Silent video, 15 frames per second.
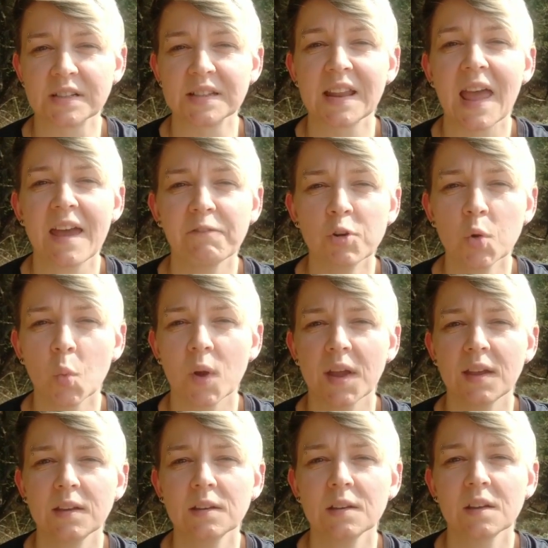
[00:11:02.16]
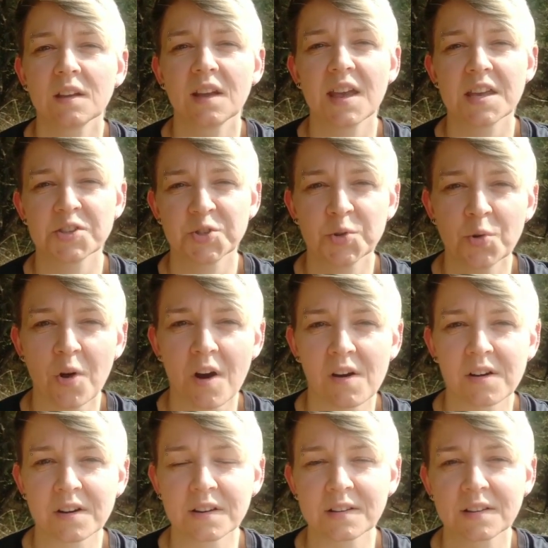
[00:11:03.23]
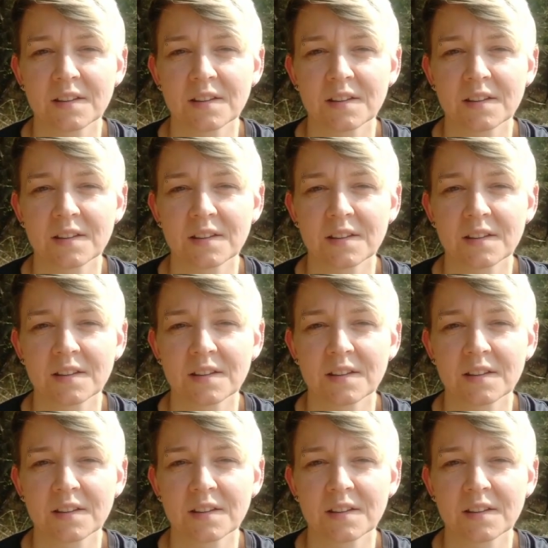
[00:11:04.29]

in every way as you are,